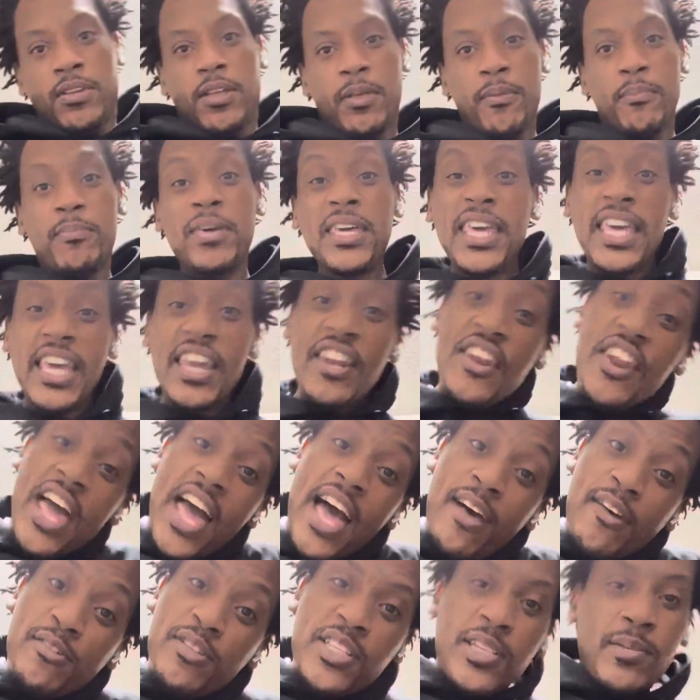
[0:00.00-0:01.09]
Be in the
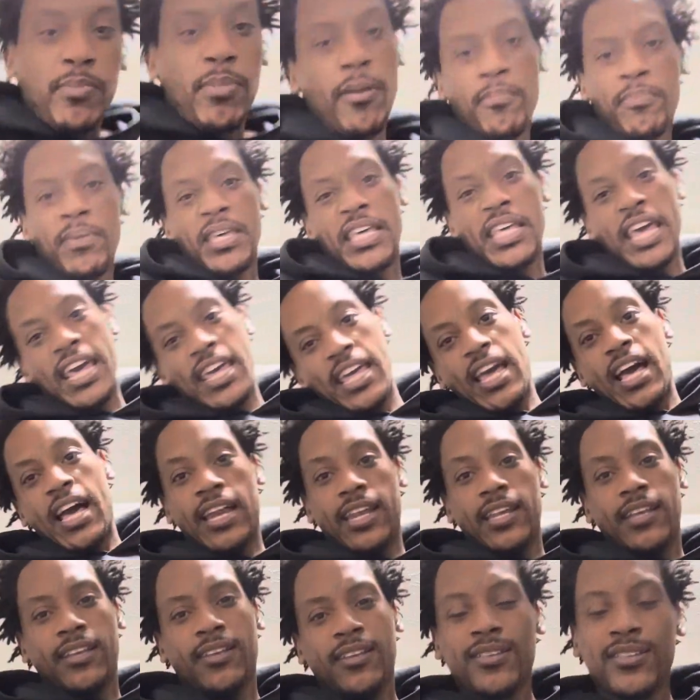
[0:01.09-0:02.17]
house, but be
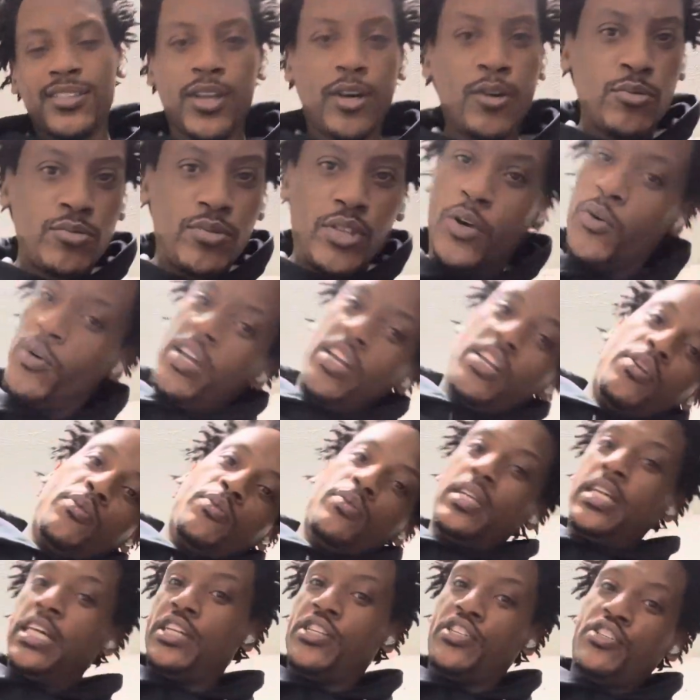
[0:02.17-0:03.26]
chaotic. Don't end the
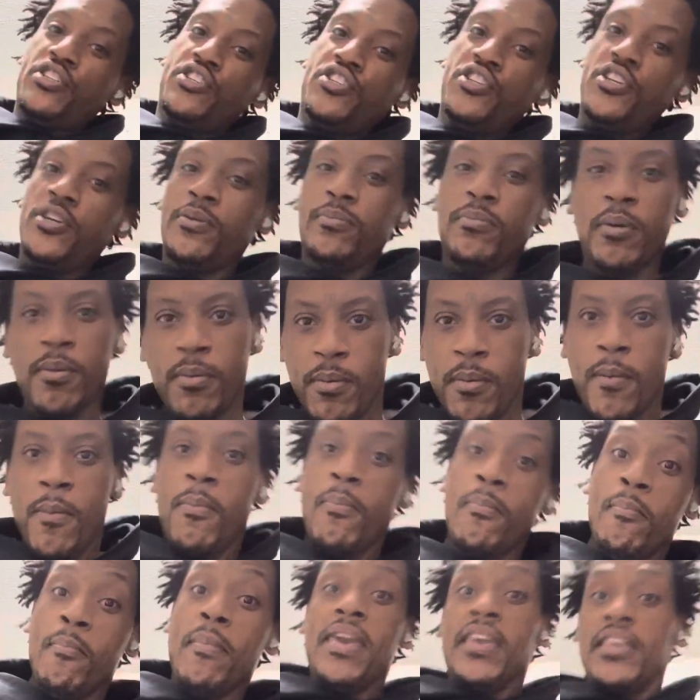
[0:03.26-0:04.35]
relationship, but
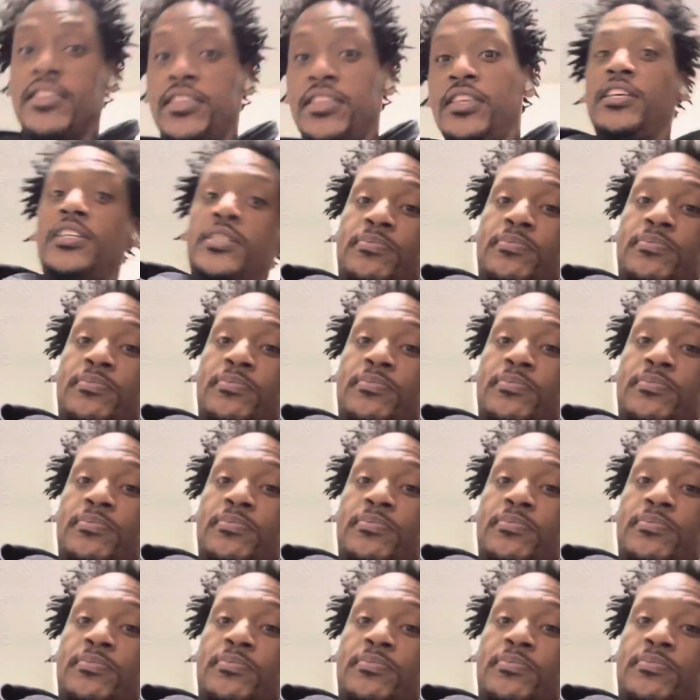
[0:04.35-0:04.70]
make this